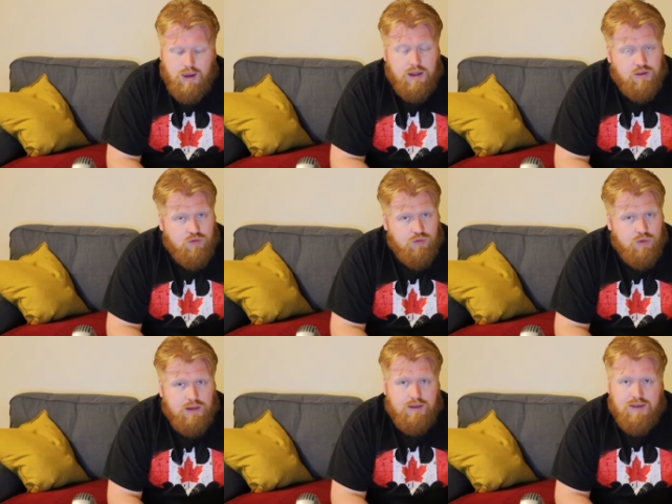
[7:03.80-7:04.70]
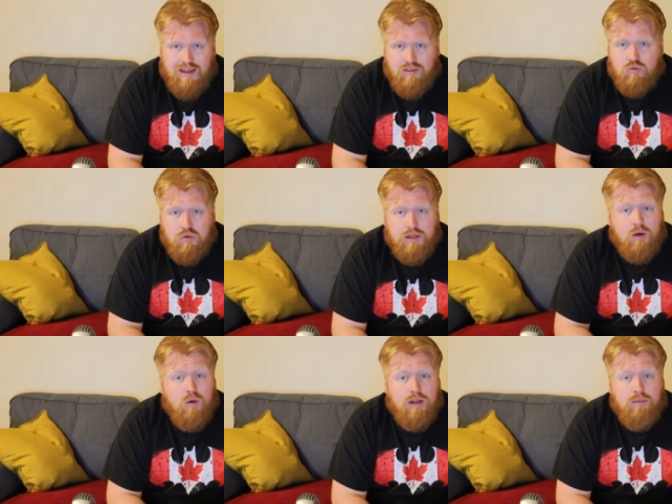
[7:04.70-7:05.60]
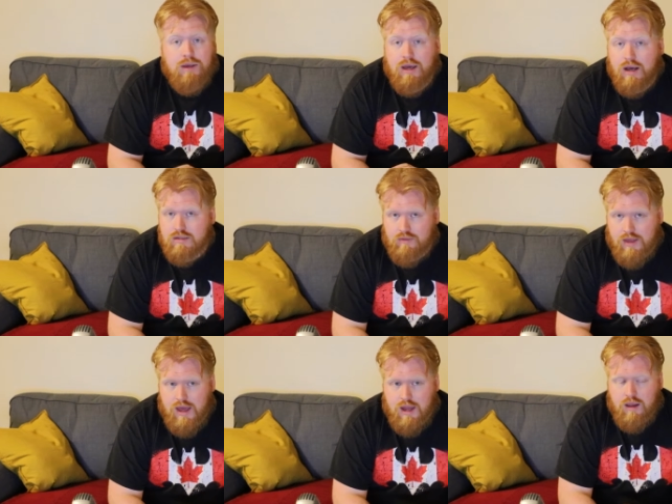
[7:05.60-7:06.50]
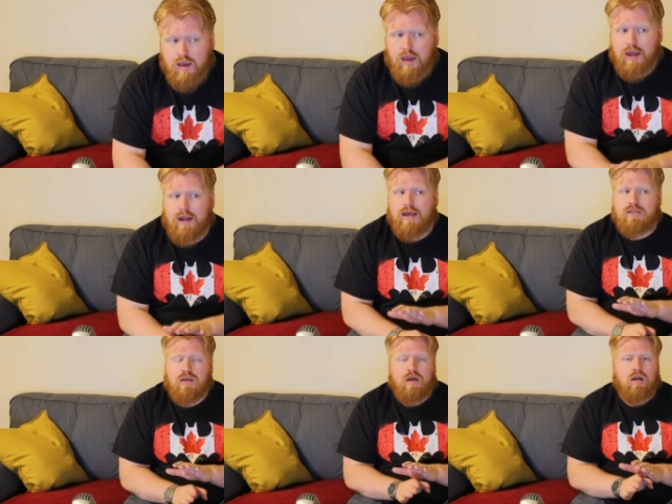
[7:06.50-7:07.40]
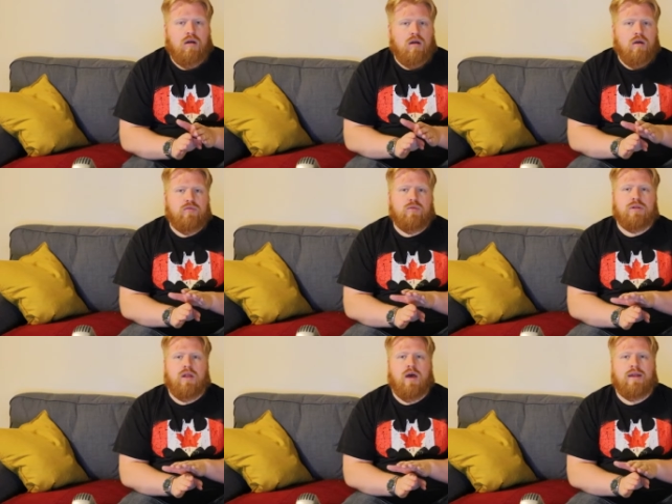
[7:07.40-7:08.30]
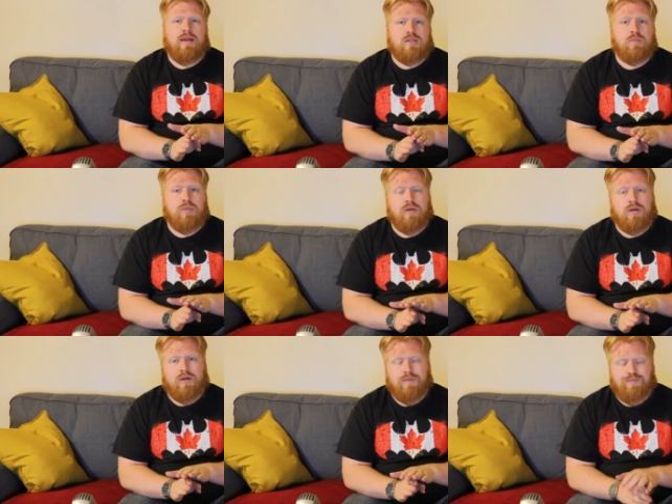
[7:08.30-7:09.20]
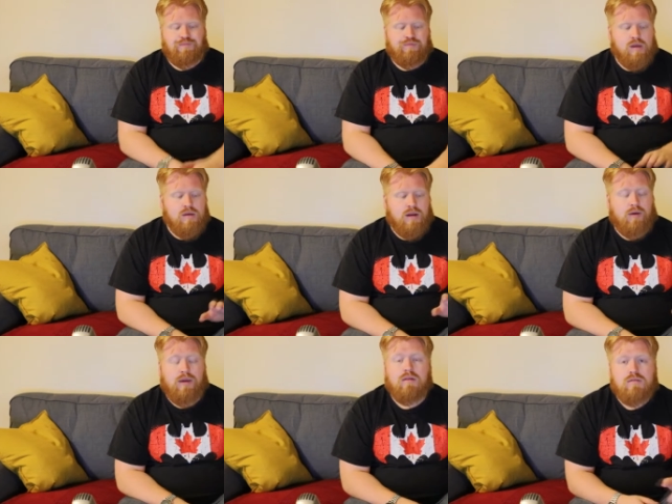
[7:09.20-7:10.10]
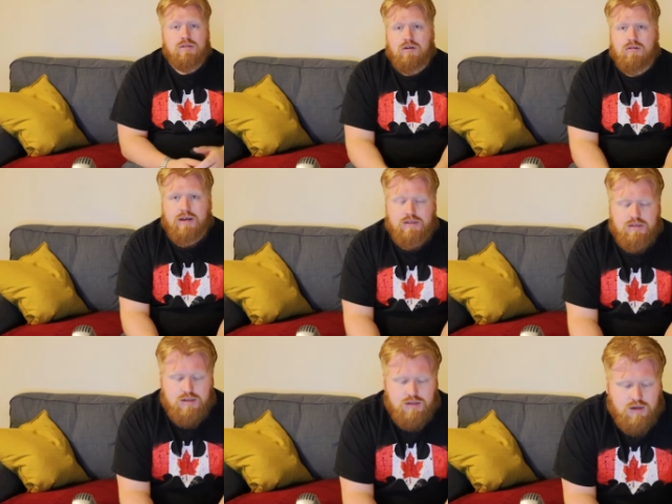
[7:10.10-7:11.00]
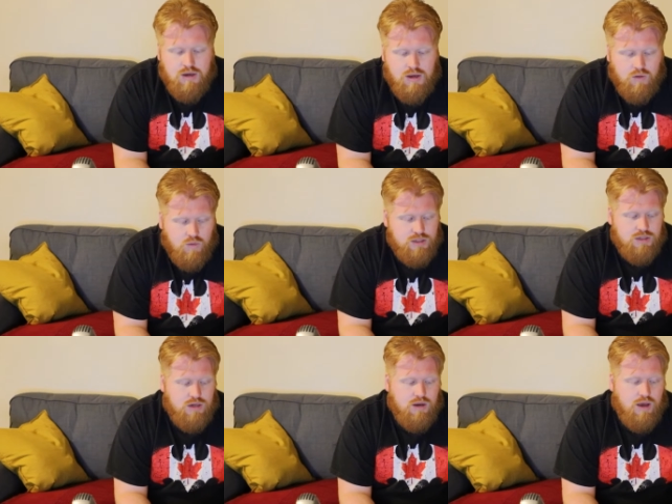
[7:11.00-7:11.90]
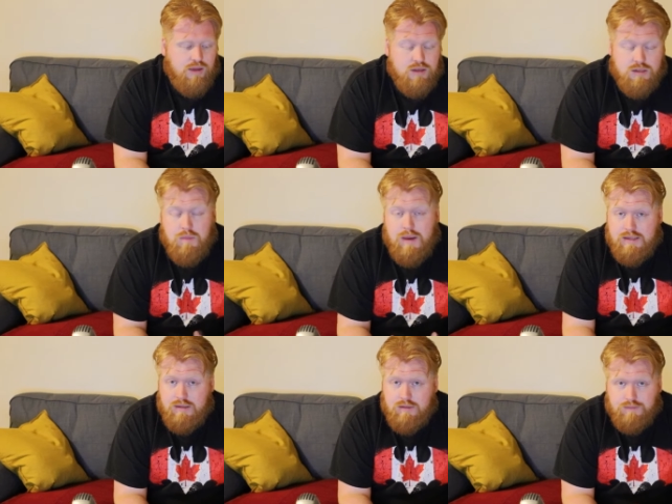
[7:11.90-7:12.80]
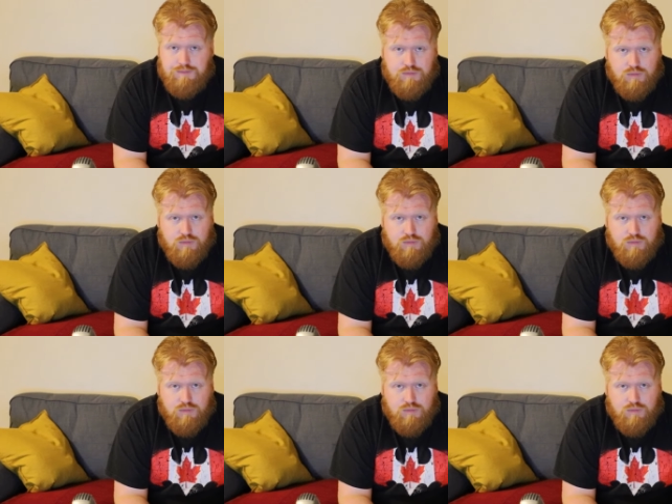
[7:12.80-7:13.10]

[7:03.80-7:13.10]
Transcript: and it gets really tense really quickly because of that and it gets an uncomfortable line gets blurred now heroes in crisis which i think is amazing